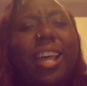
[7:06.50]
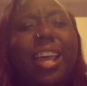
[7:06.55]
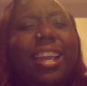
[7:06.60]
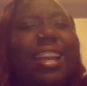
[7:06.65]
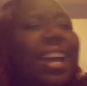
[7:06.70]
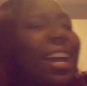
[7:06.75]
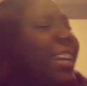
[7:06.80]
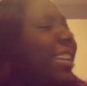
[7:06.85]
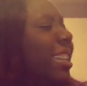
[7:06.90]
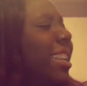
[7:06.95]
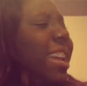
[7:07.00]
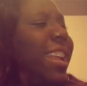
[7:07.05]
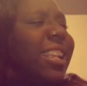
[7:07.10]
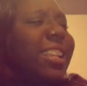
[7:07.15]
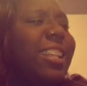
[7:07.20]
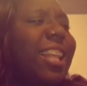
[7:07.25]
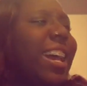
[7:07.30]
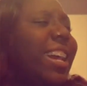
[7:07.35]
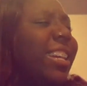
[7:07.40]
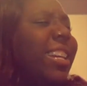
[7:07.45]
Like I
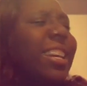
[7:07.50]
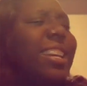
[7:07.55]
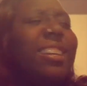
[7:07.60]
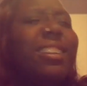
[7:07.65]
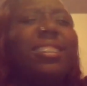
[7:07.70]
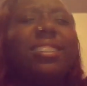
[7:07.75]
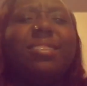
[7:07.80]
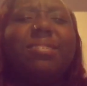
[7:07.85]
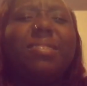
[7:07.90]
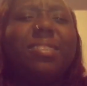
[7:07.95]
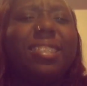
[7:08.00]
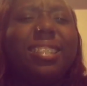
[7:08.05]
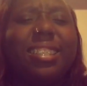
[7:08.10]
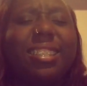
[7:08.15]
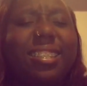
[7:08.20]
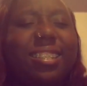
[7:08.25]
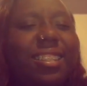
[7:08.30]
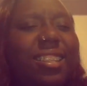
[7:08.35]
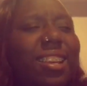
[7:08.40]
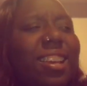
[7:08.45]
didn't like it. It was
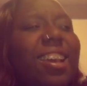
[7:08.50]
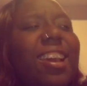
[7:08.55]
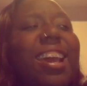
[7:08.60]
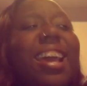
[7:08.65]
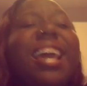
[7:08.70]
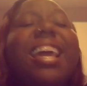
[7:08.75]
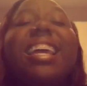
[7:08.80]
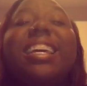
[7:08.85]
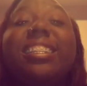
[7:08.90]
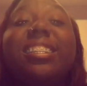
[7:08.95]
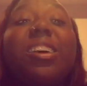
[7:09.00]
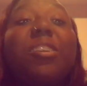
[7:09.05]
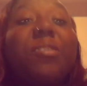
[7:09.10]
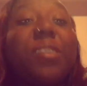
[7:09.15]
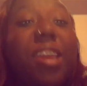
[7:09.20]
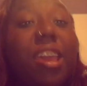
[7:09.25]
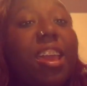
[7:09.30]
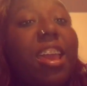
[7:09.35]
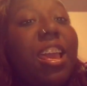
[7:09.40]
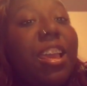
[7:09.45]
it's
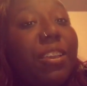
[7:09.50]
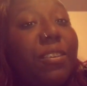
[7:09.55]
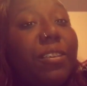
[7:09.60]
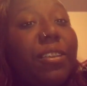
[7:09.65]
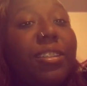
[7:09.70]
okay.